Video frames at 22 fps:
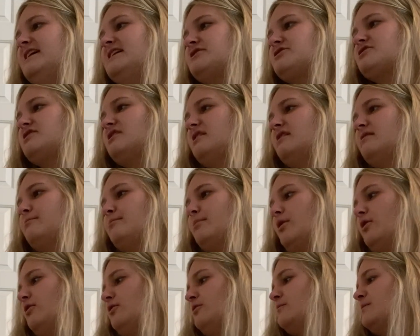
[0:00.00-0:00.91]
each
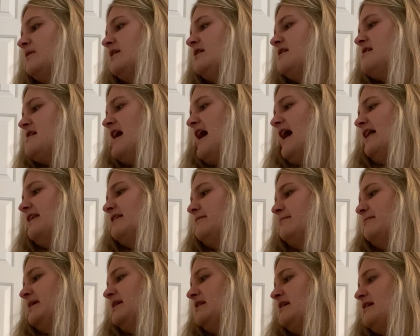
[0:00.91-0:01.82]
bulb. And
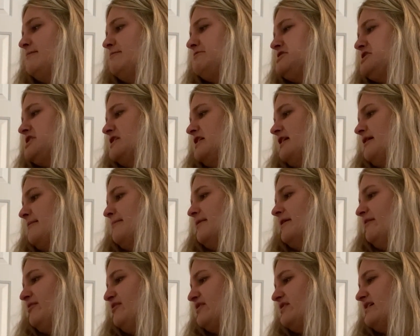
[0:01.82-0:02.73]
Amelia Bedelia
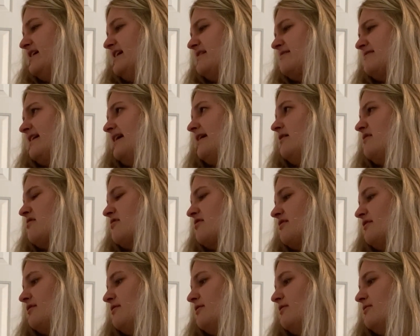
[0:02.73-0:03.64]
put the lights out.
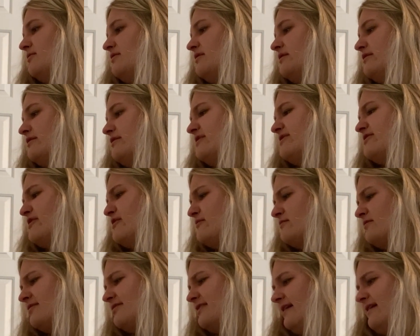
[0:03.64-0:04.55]
So
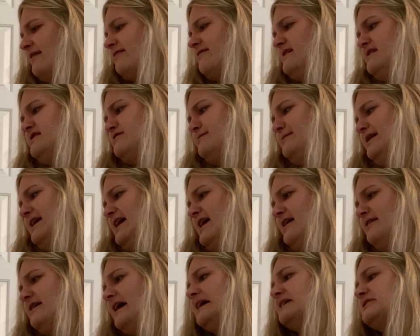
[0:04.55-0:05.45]
those things need to be
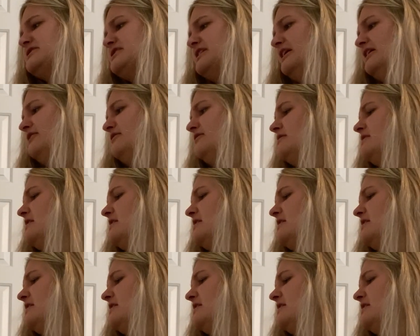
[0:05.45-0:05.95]
aired out too,